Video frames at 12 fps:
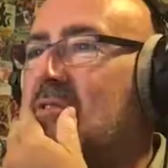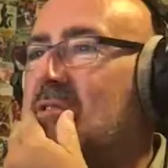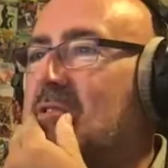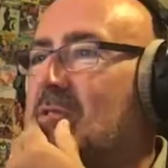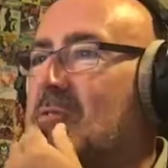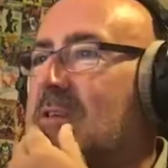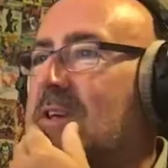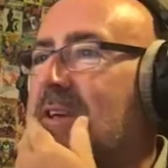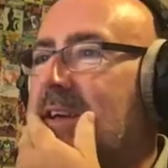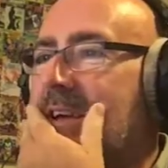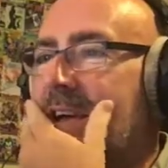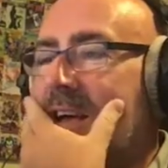
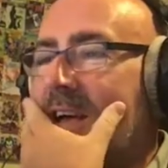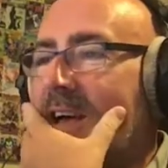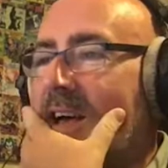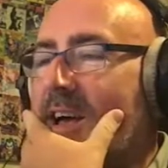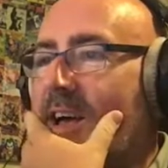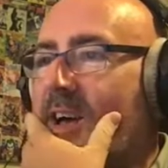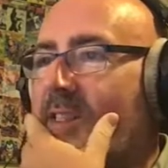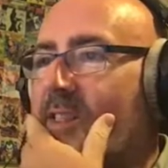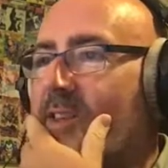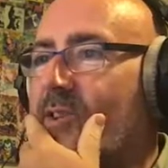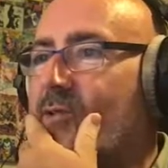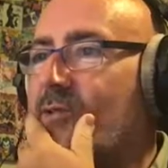story
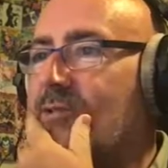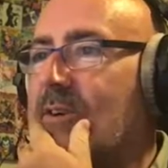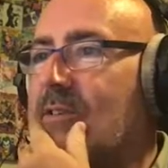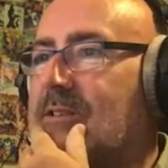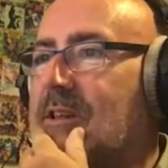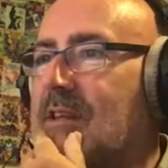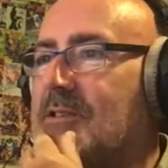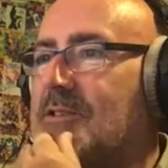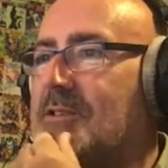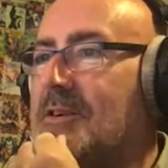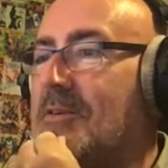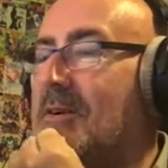that caught our
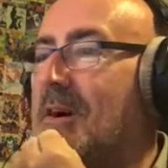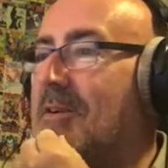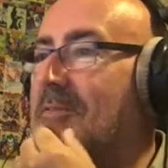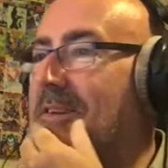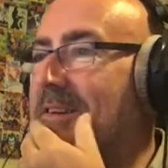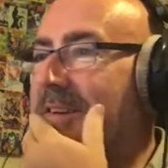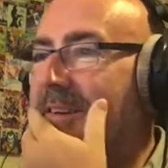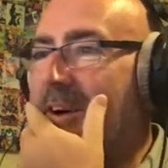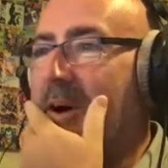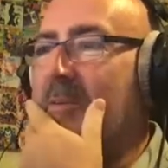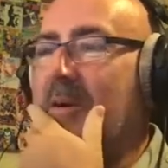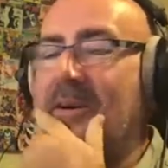attention.
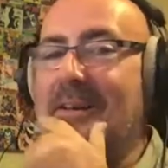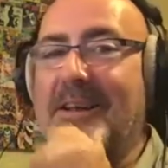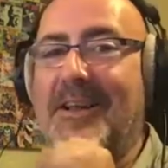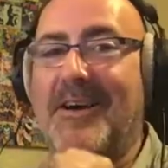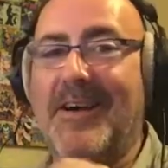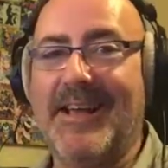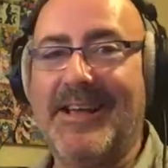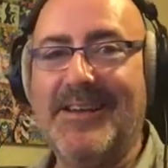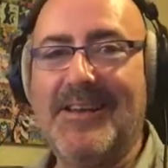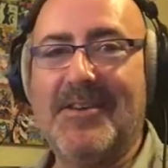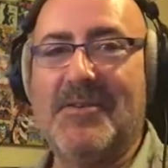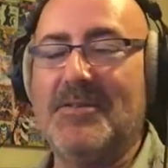I'm not going to lie,
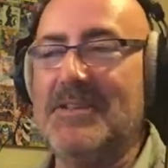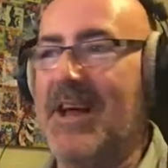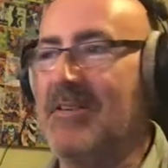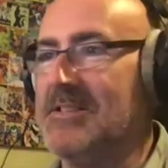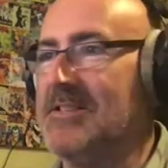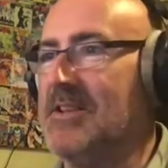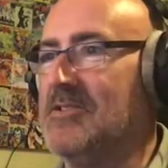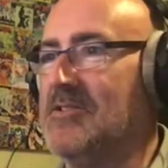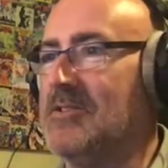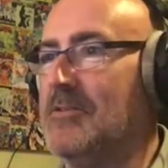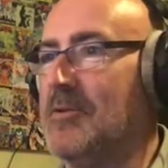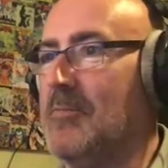caught
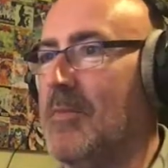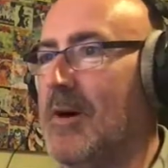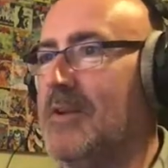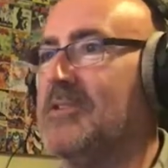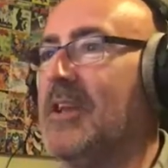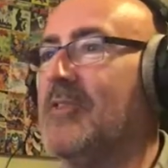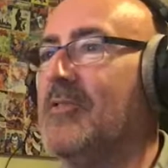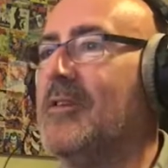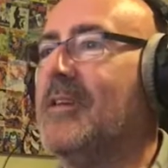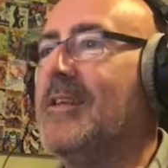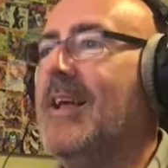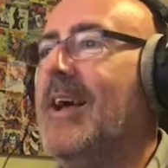my
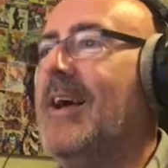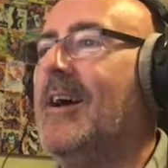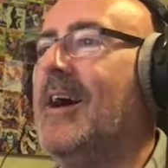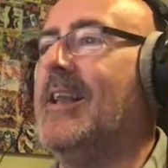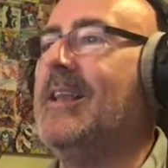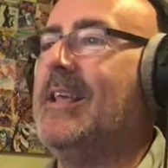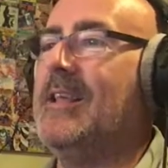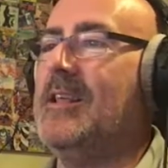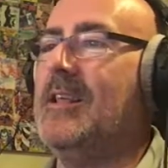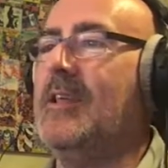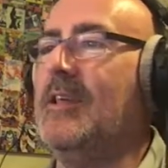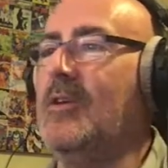attention. A
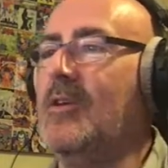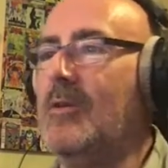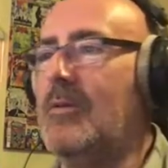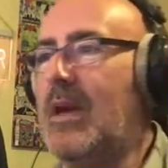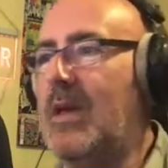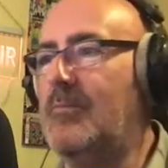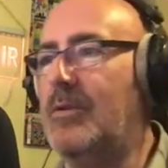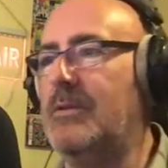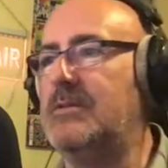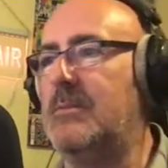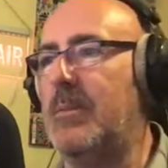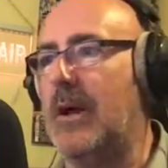leading UK
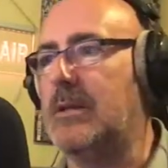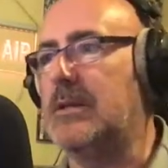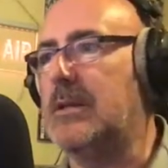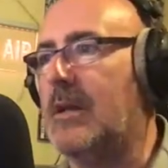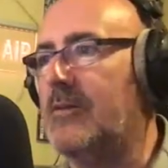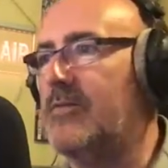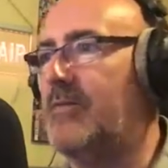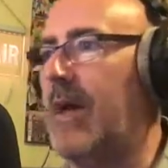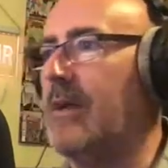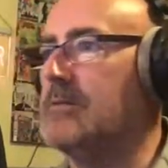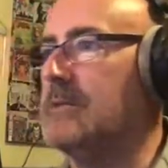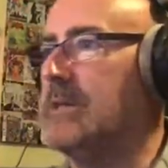beauty pageant has
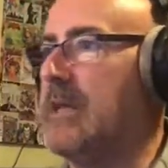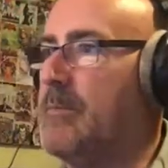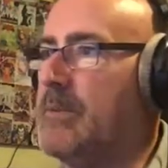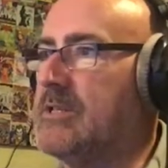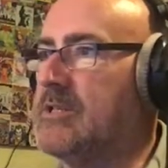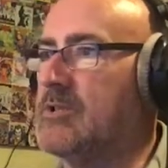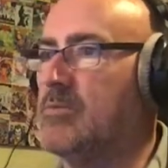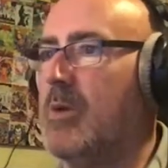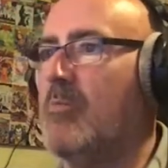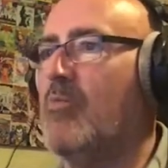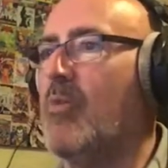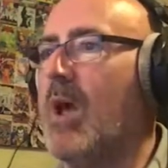vowed to keep its
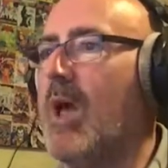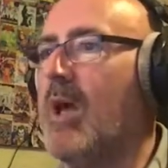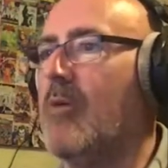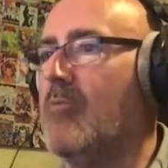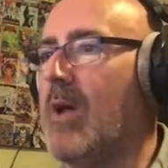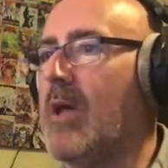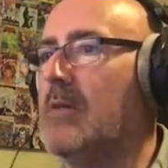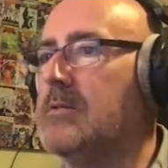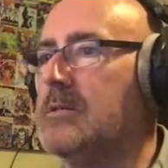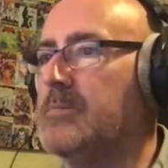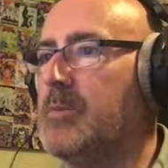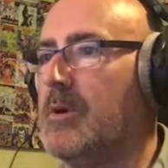swimwear round,
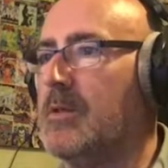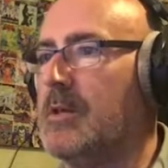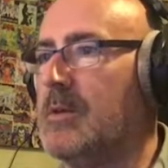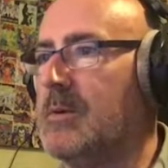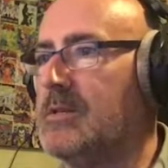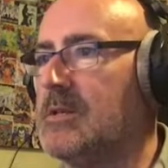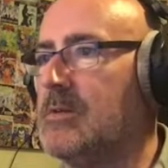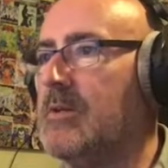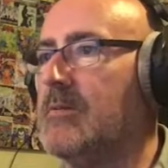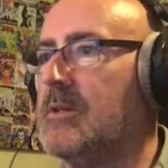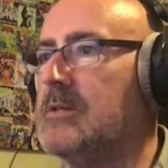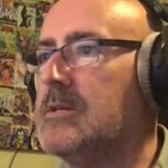despite the US
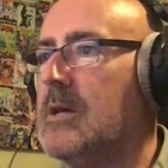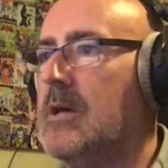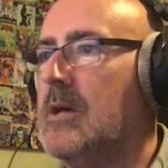equivalent